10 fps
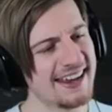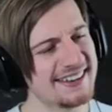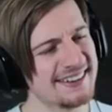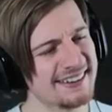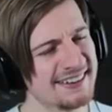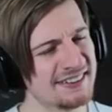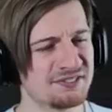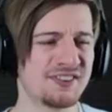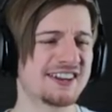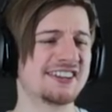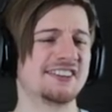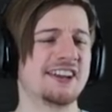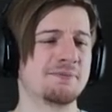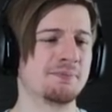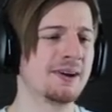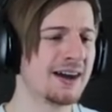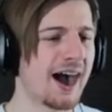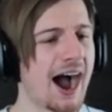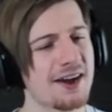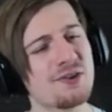It fixes him.
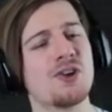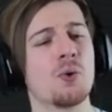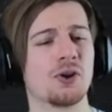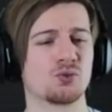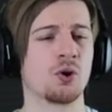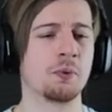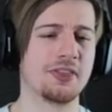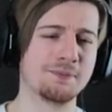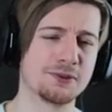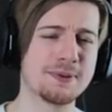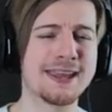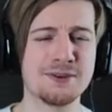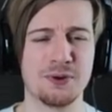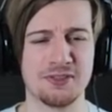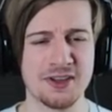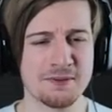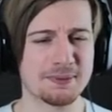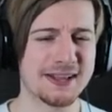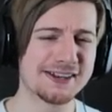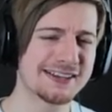I don't know what's wrong with him to begin with,
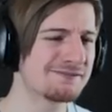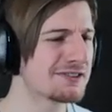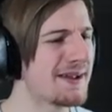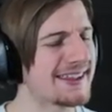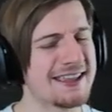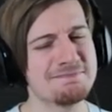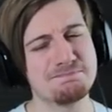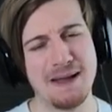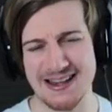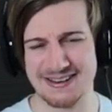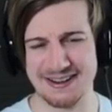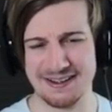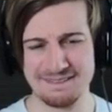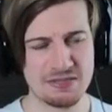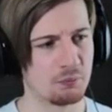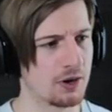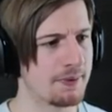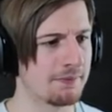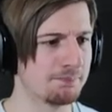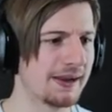but they seem to make him better. What
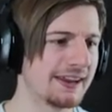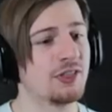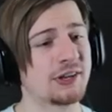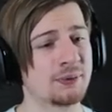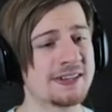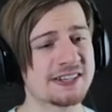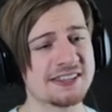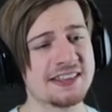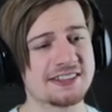about Billy? The creatures in